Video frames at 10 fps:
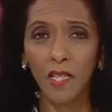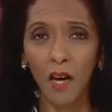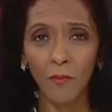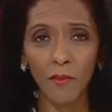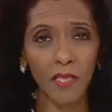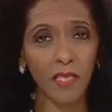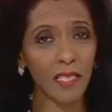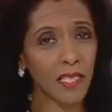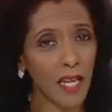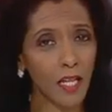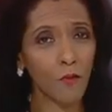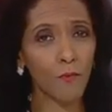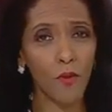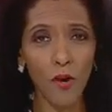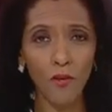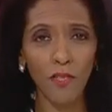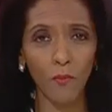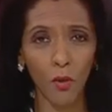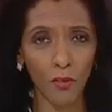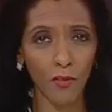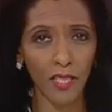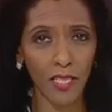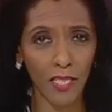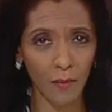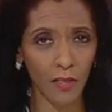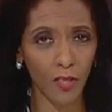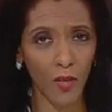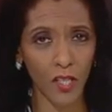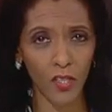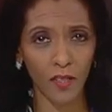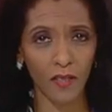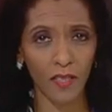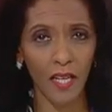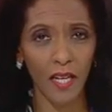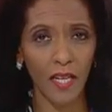government contain pro-democracy demonstrations.